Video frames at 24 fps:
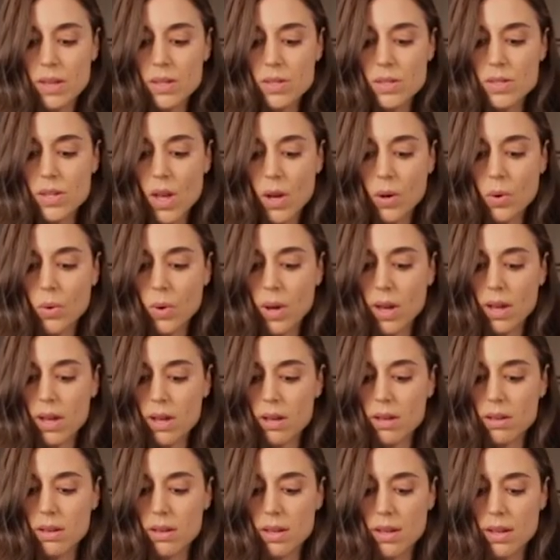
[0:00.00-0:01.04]
So
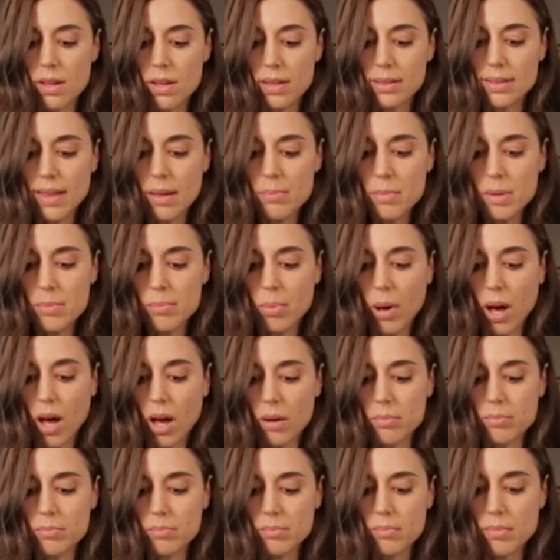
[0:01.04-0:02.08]
lemon
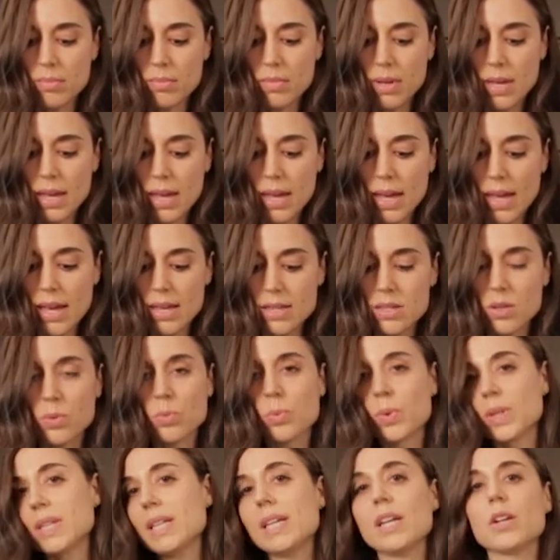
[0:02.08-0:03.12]
balm is a
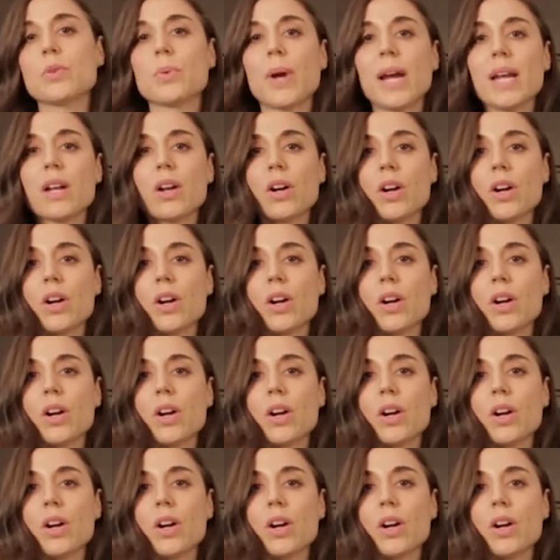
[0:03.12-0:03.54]
really great